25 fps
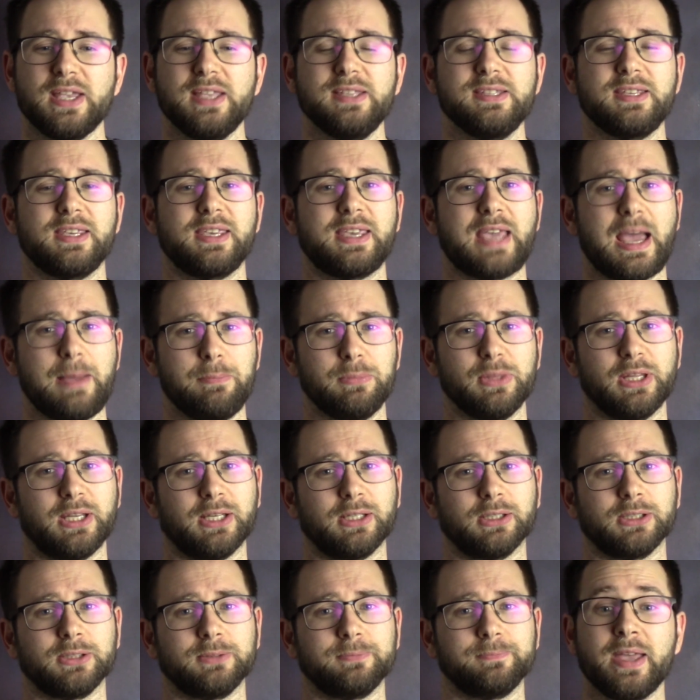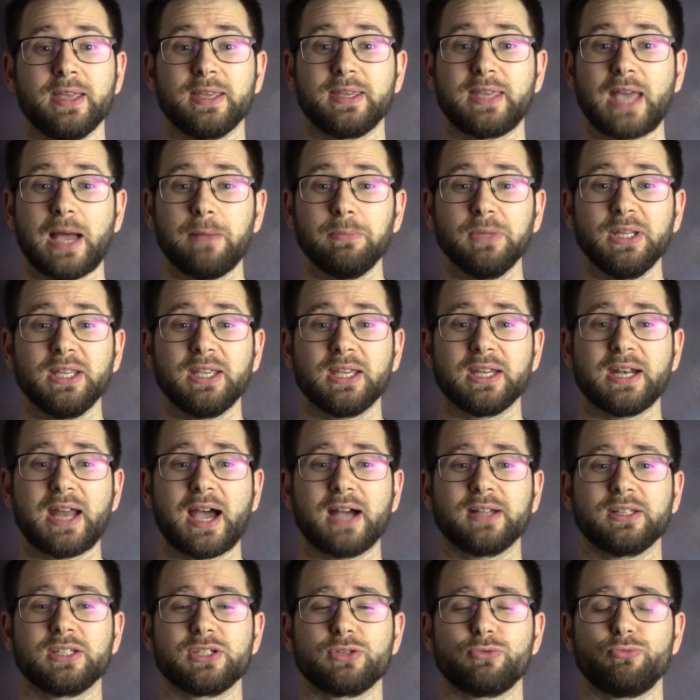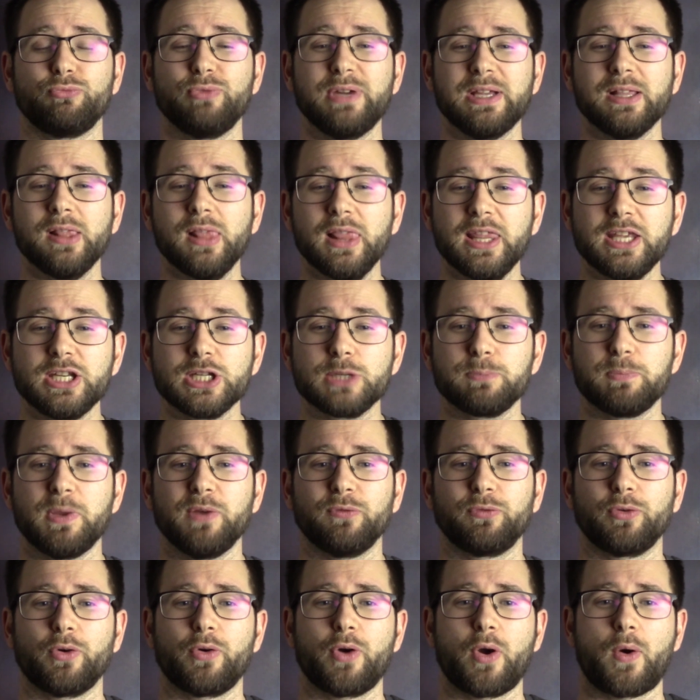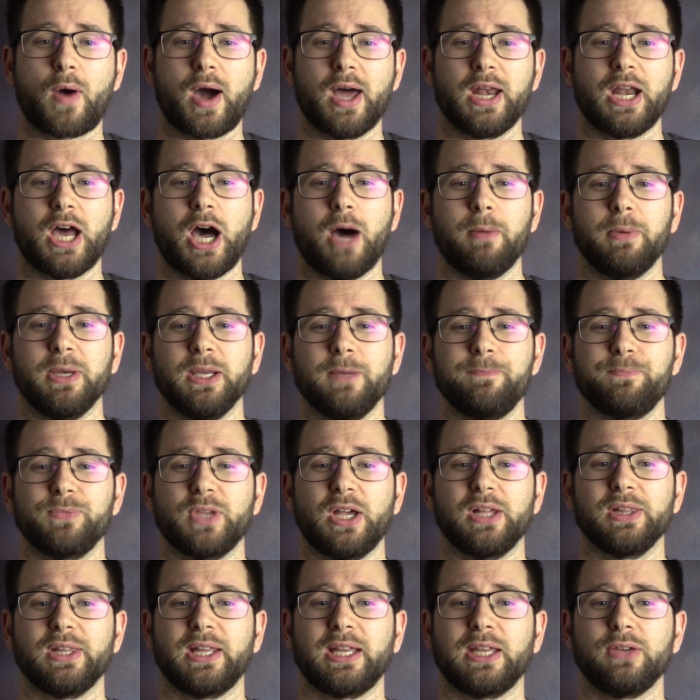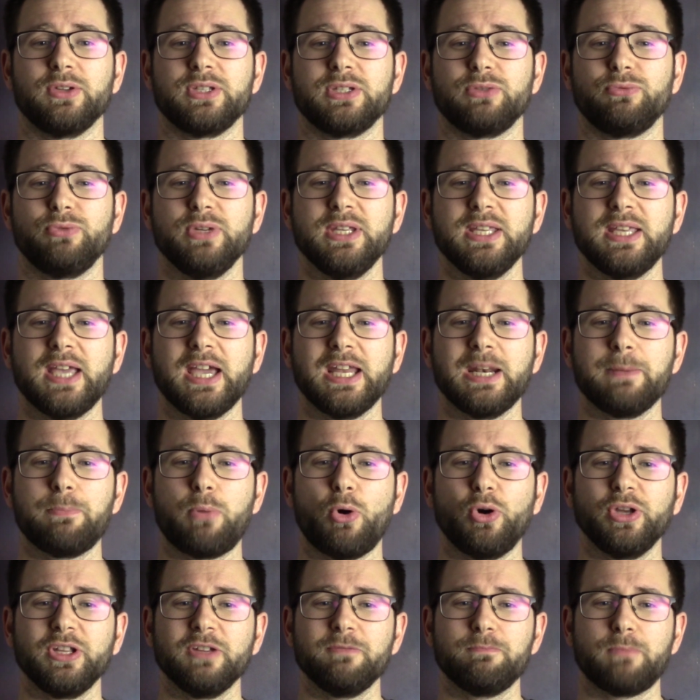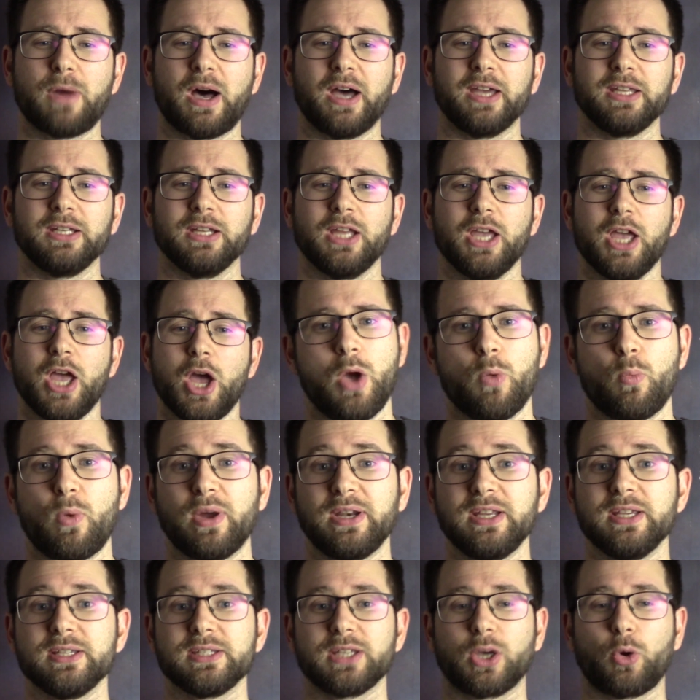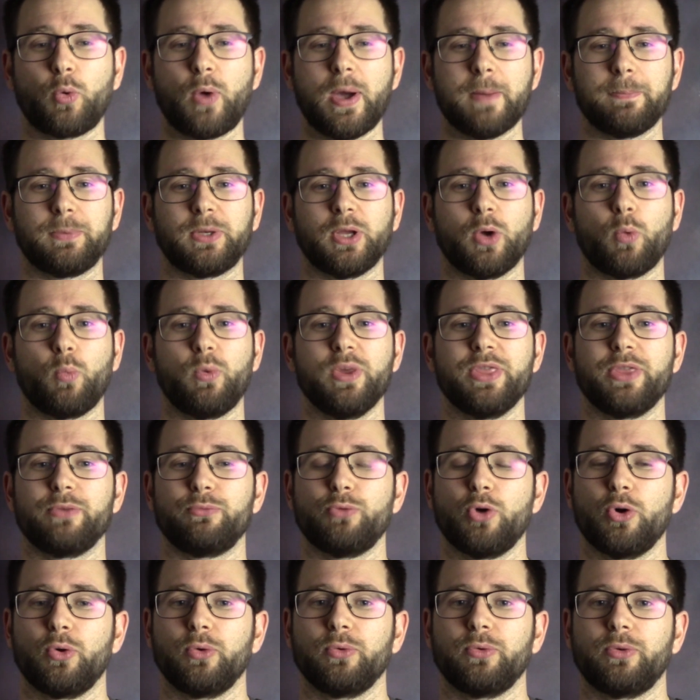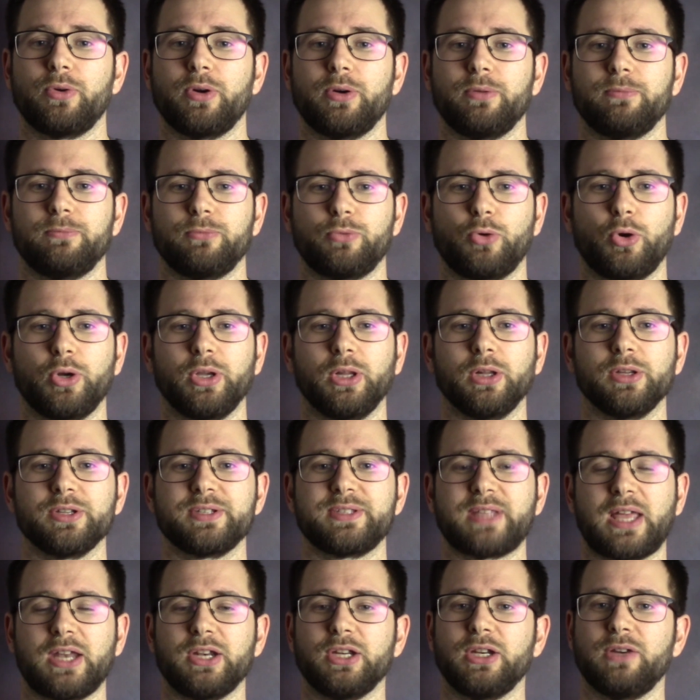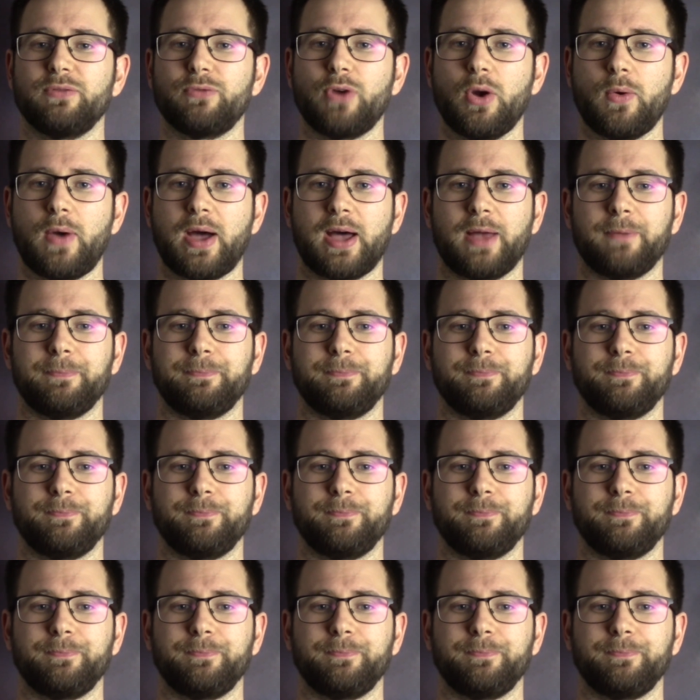is Gambling. Gambling can act as a real linchpin for a Rohan army, allowing you to regain a point of might when he is equipped with the Royal Standard of Rohan.